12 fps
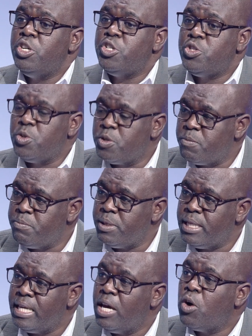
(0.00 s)
should
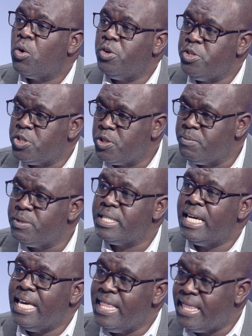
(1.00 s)
be consumed
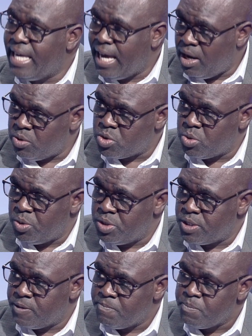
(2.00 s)
in the
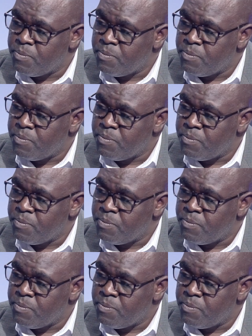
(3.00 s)
households.